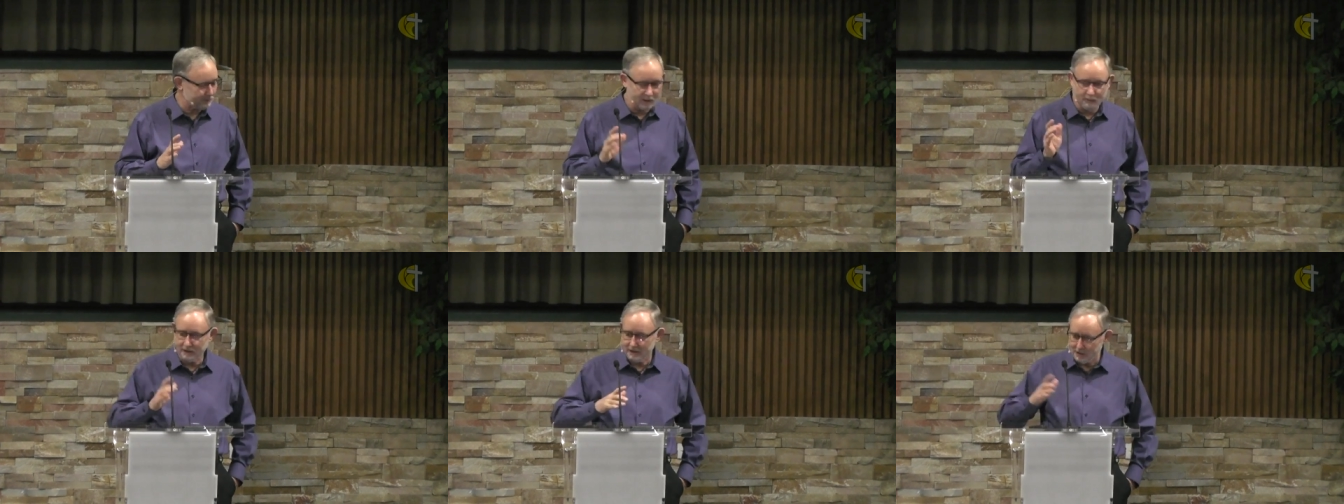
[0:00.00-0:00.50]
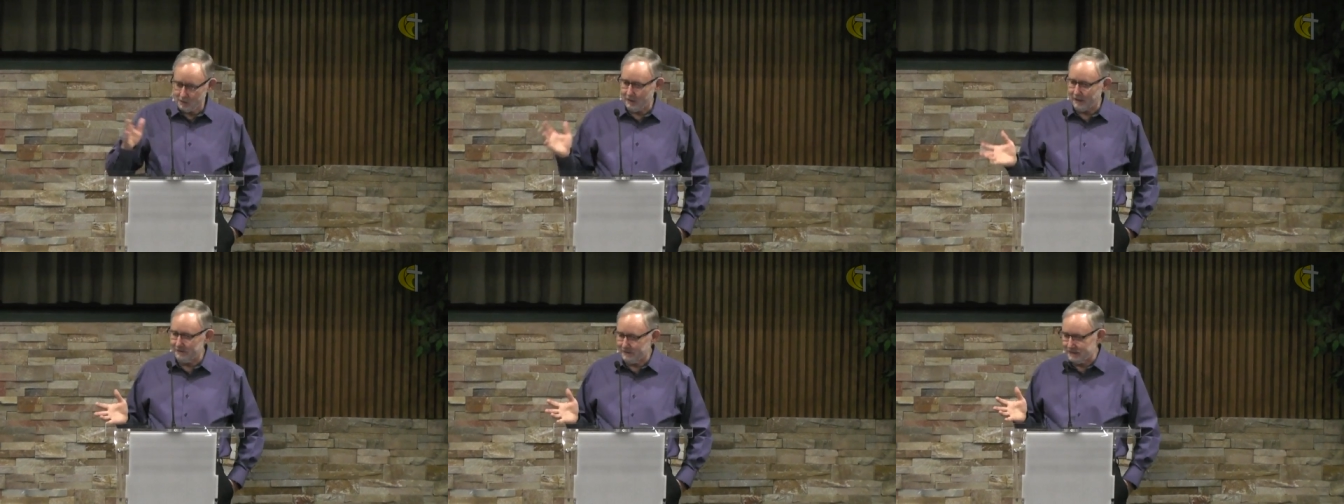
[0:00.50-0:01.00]
We want to go
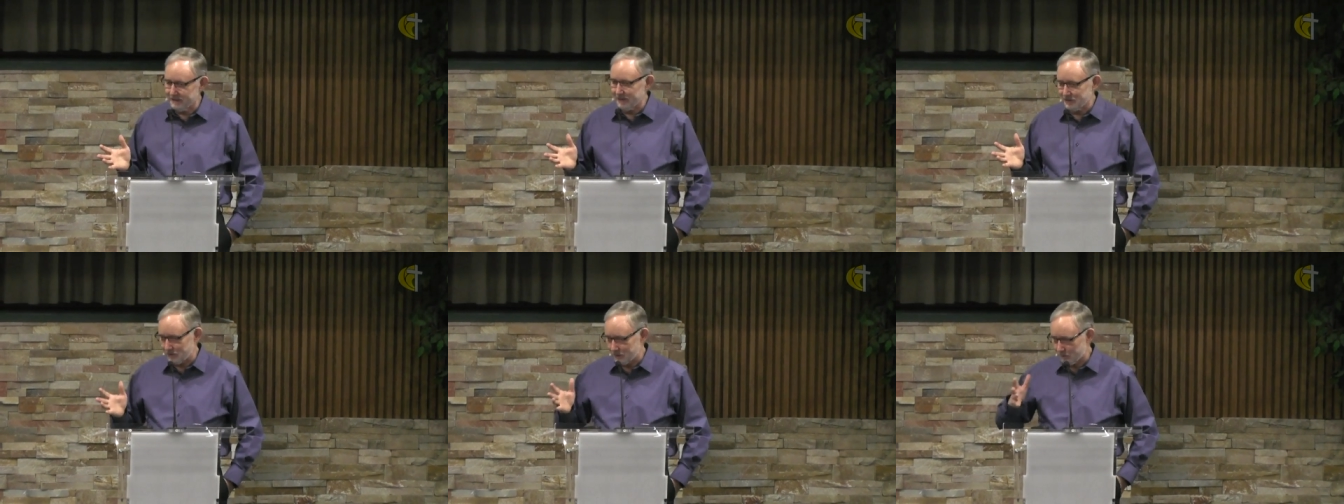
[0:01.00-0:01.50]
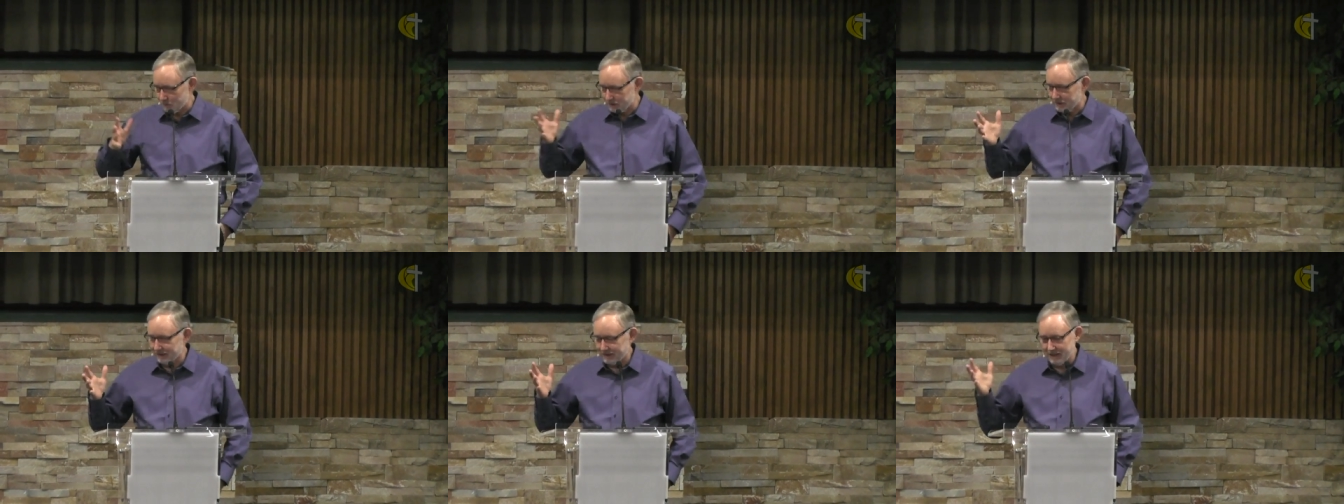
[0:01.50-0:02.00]
out in the desert. We're
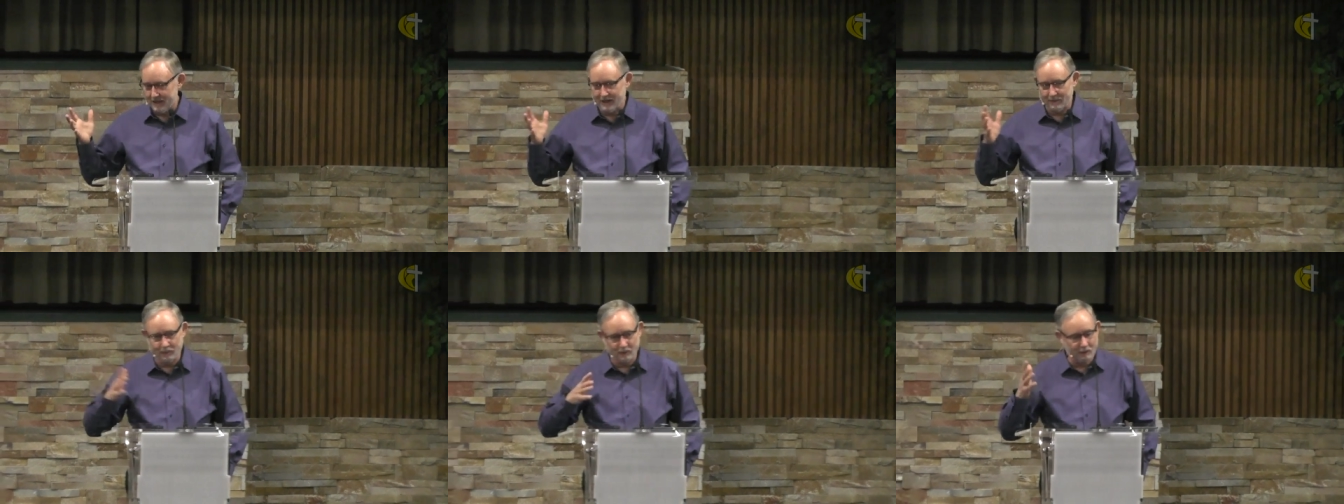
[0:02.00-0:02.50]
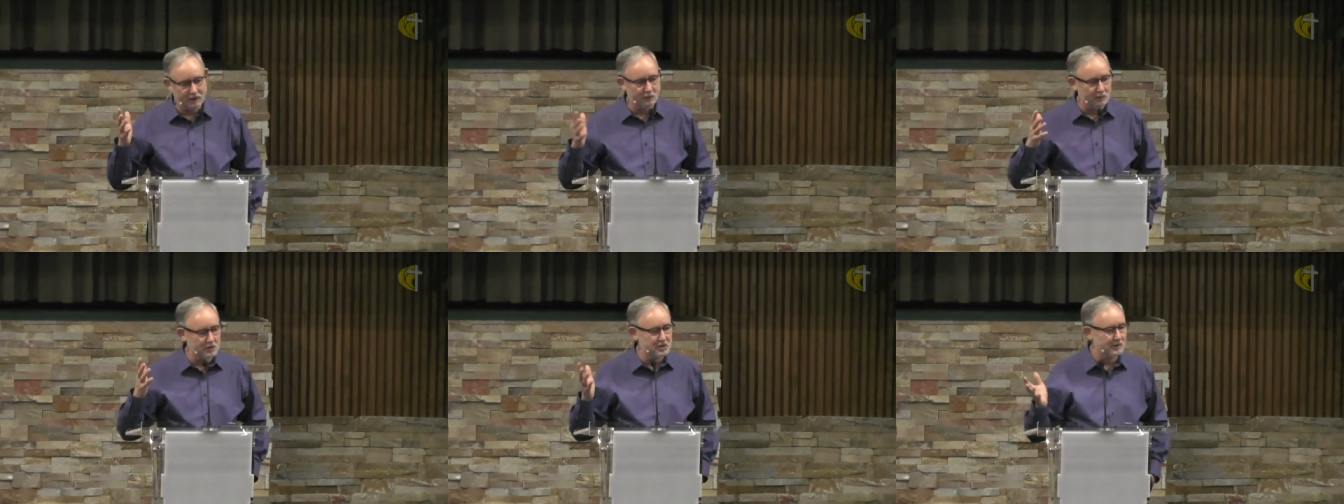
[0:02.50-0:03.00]
going to camp. We want to
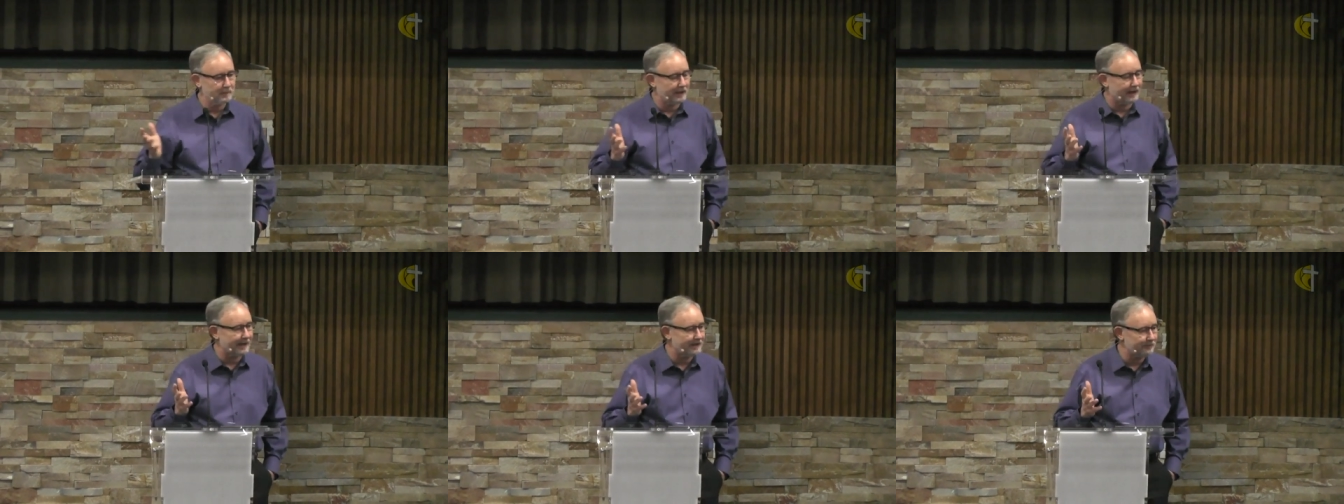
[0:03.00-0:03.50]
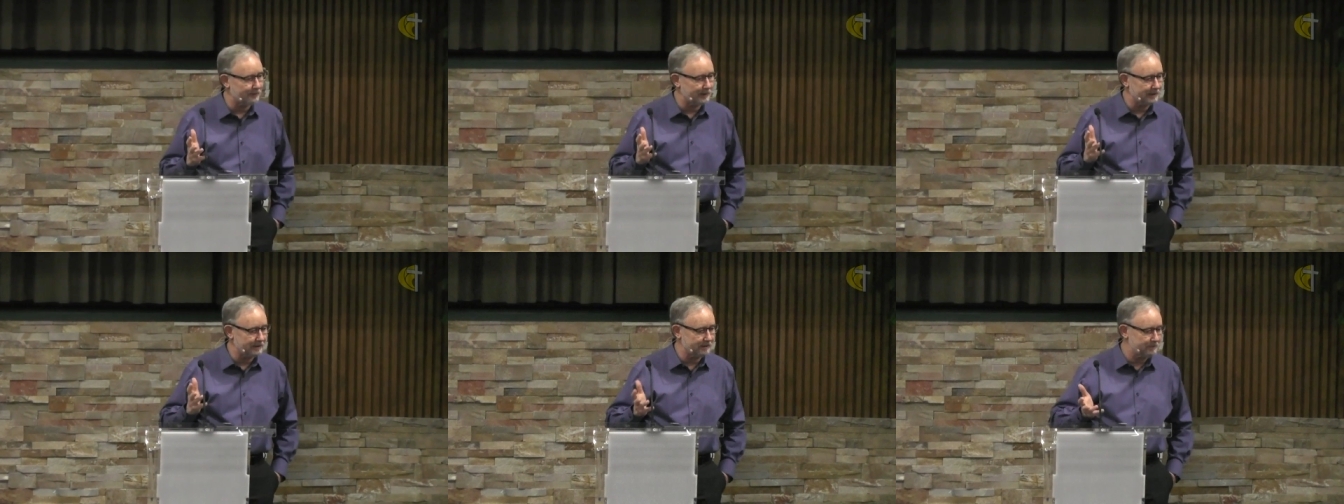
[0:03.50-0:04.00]
worship God for a
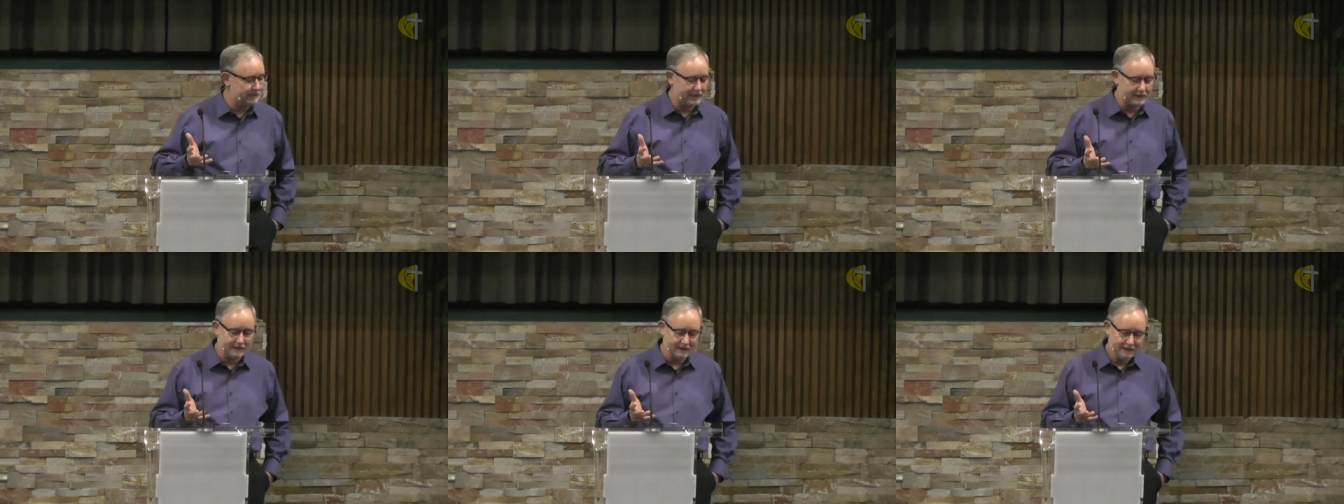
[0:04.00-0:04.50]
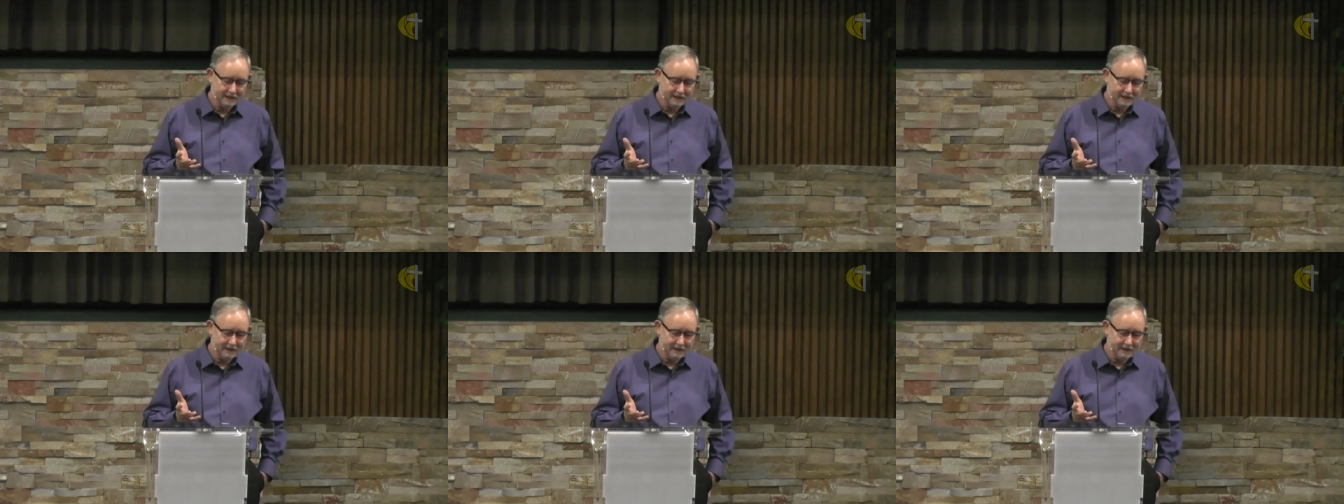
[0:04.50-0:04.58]
little bit.